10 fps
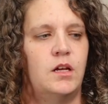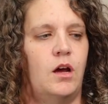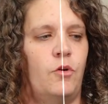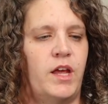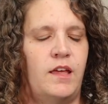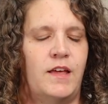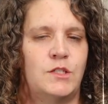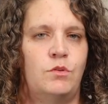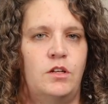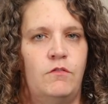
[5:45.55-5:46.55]
Okay,
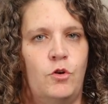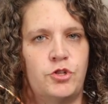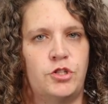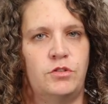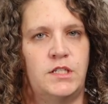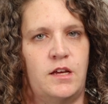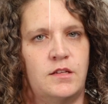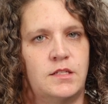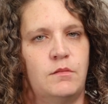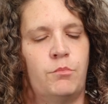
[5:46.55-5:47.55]
that's what a devotional
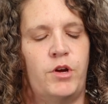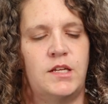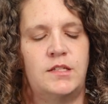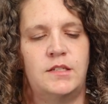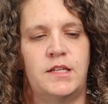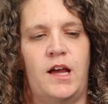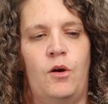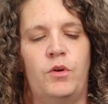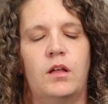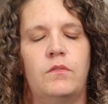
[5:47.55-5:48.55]
does. Breaks it down.